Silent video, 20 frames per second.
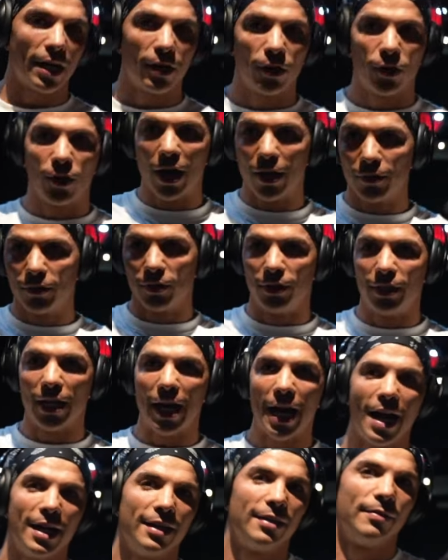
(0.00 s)
don't know how to
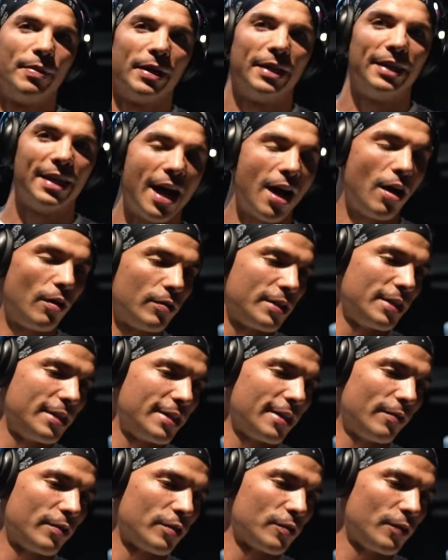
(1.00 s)
tie it. But now, since
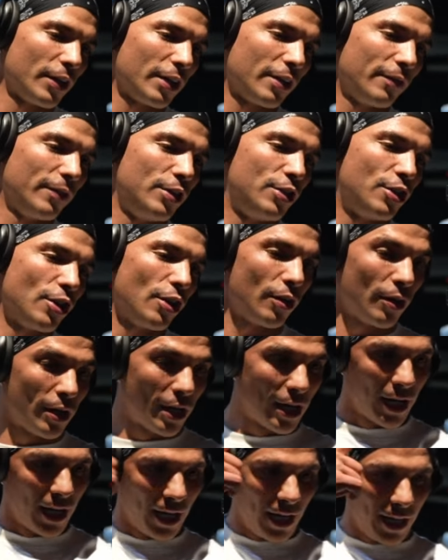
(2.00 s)
I was working with Joe,
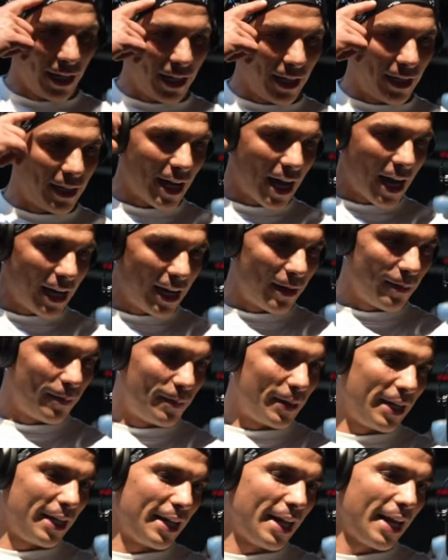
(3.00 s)
he tied up
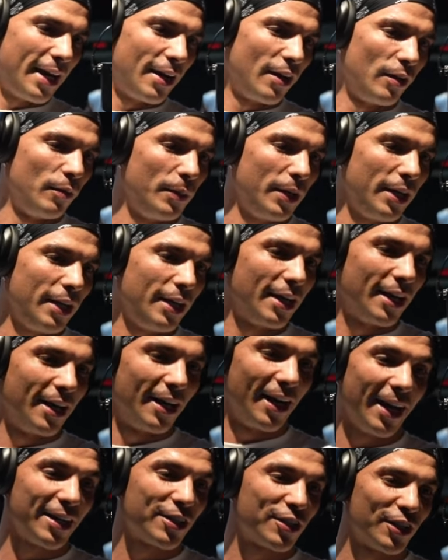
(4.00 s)
bandana on me, and
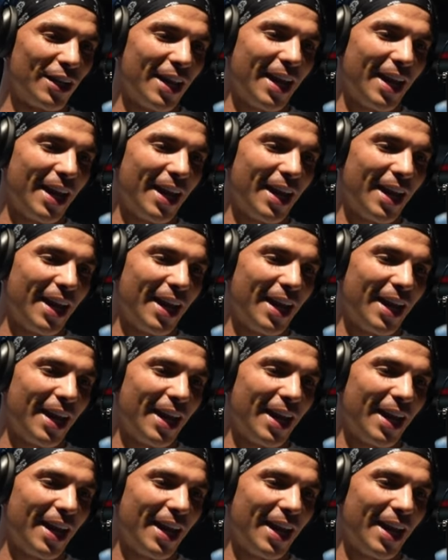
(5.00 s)
I actually